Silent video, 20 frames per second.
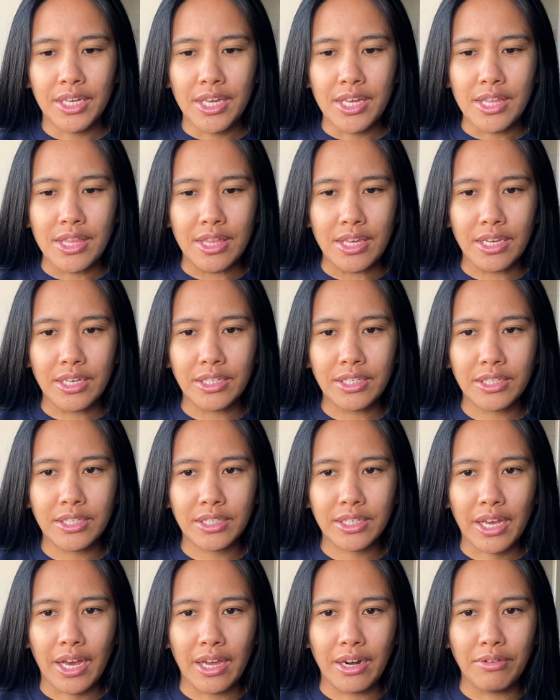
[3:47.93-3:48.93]
this
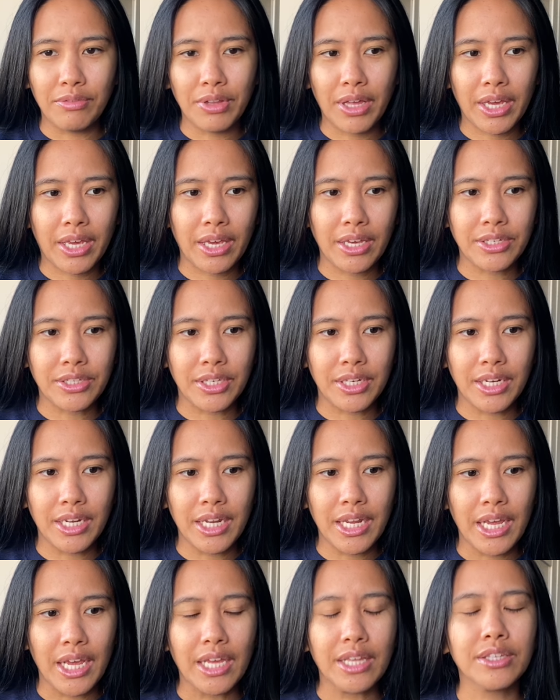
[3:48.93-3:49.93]
kind of like as an
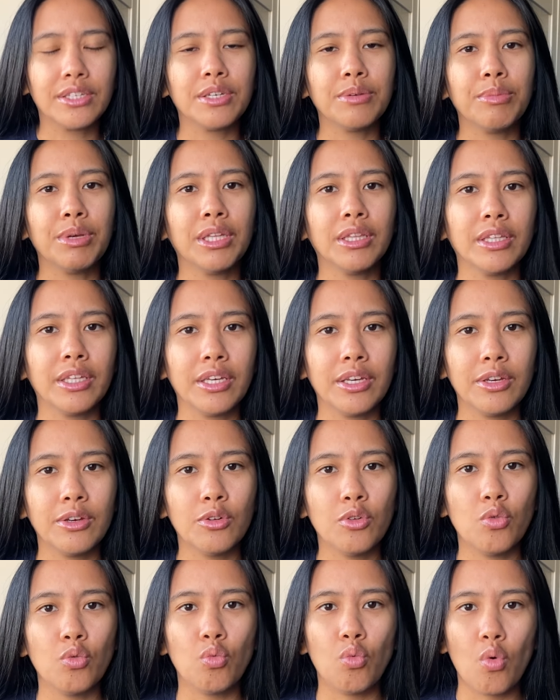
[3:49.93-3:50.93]

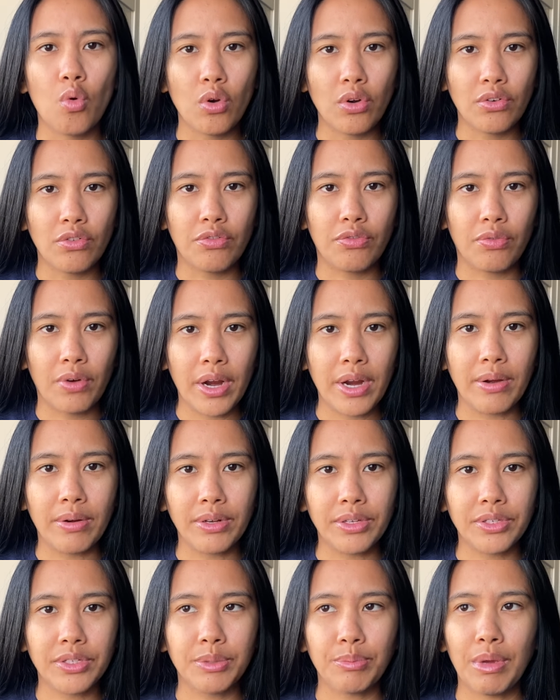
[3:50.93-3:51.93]
intimately worn
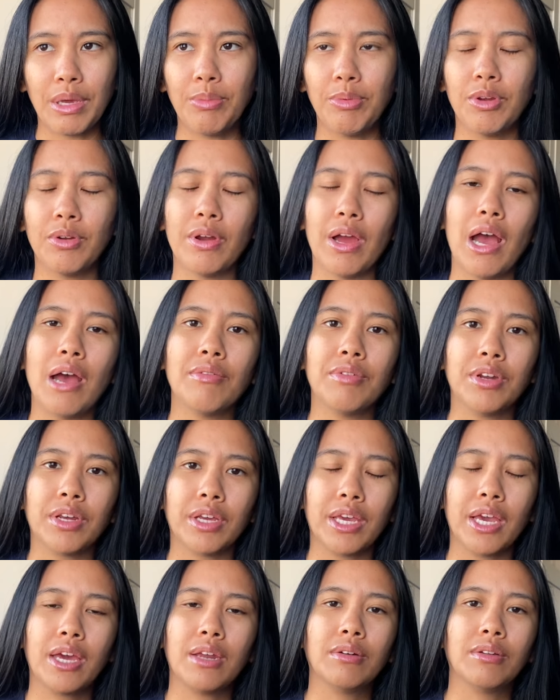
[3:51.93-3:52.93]
fragrance. Maybe you're having a
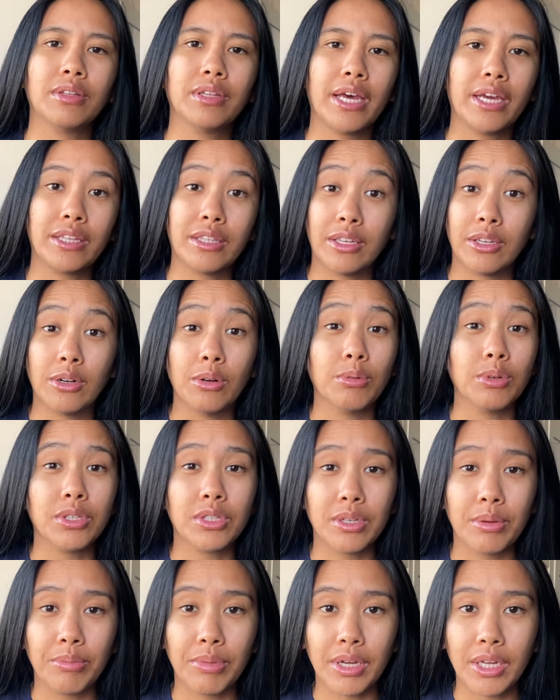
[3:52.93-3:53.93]
candlelight dinner with
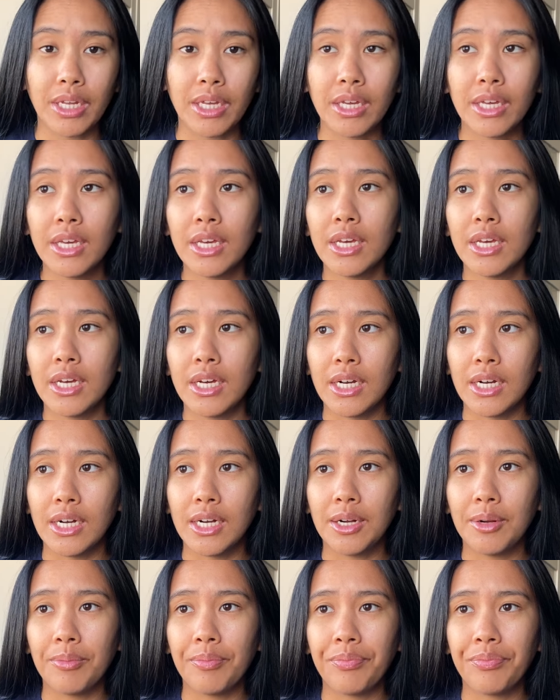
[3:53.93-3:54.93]
somebody.
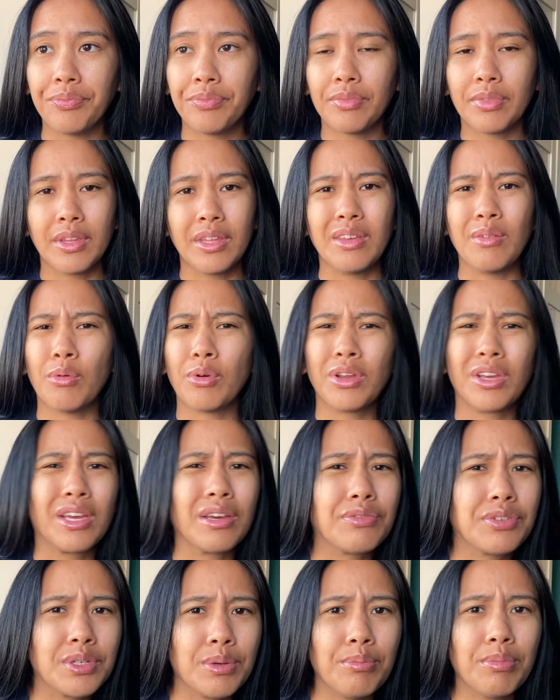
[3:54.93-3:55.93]
Um, or you
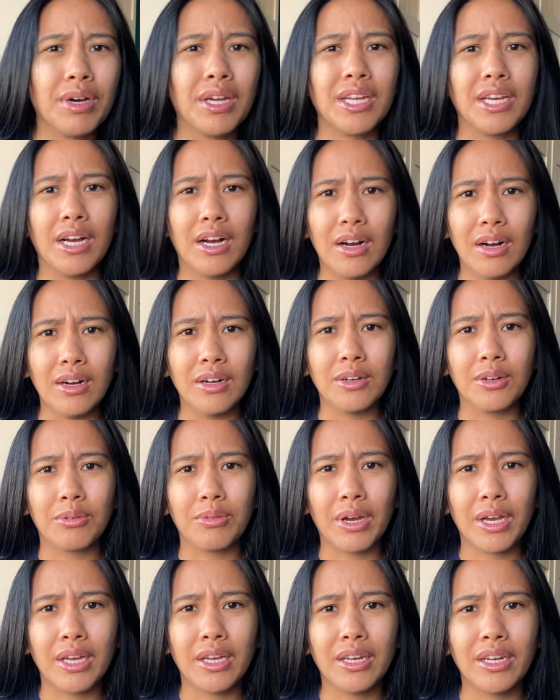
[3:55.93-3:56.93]
give somebody a hug,
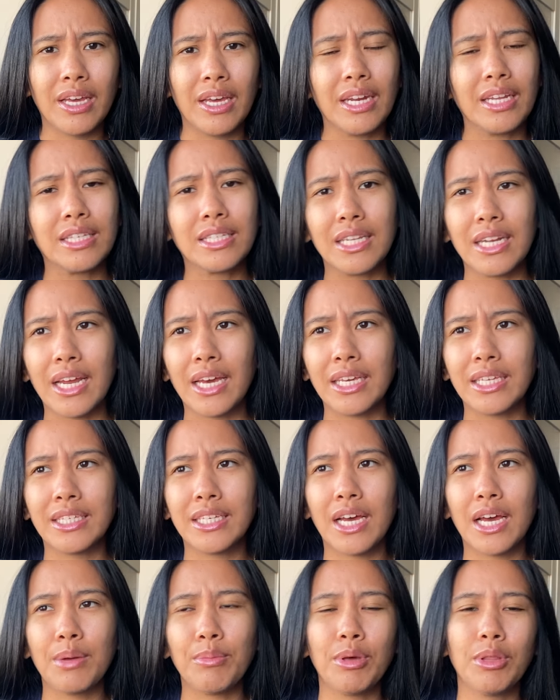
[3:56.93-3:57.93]
right? And it's
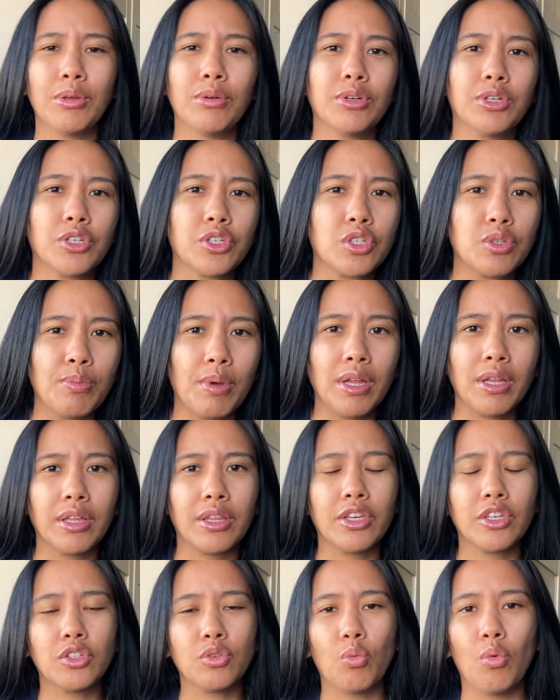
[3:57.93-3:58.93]
nighttime and they're just smelling
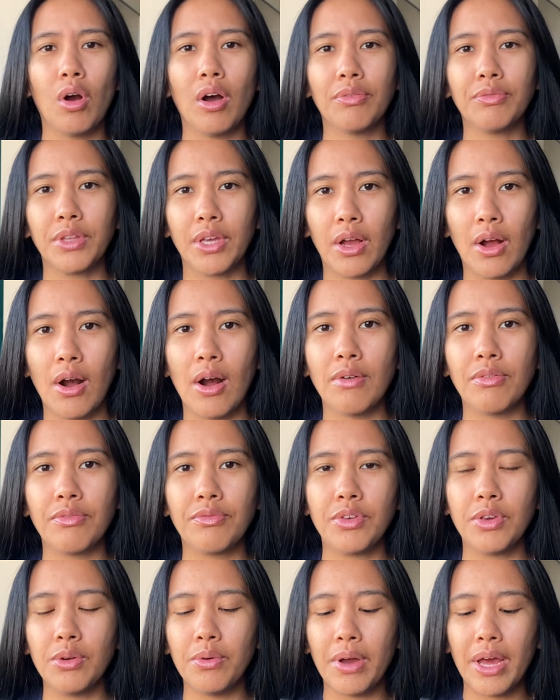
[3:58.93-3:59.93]
this wafting off of
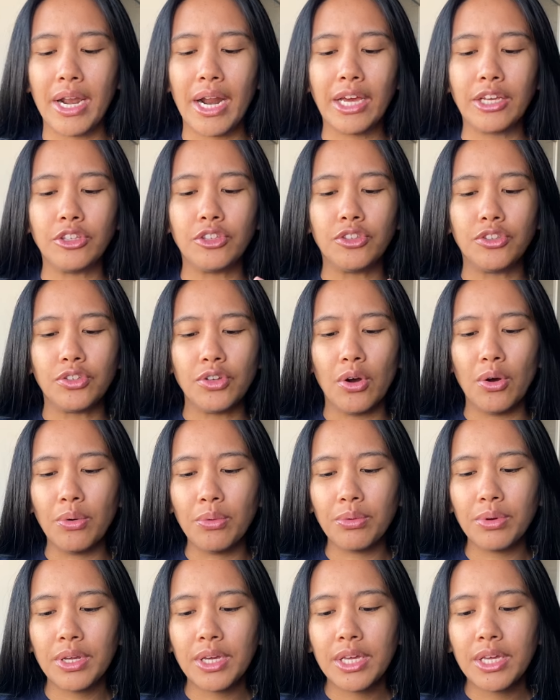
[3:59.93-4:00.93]
you. And I
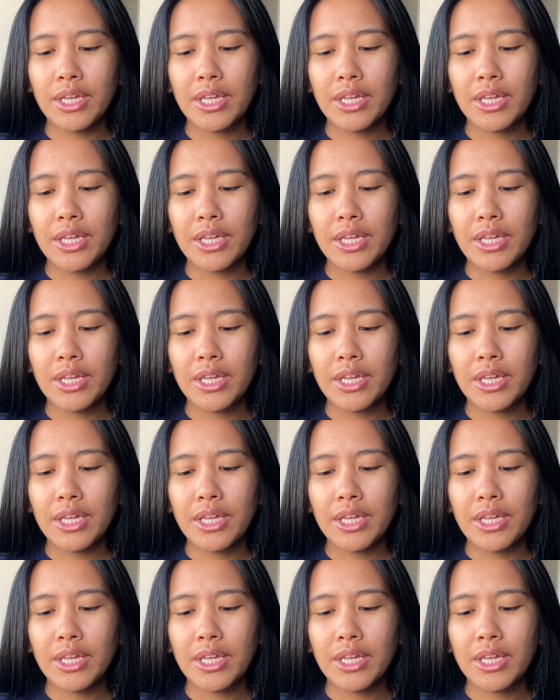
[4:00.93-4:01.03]
don't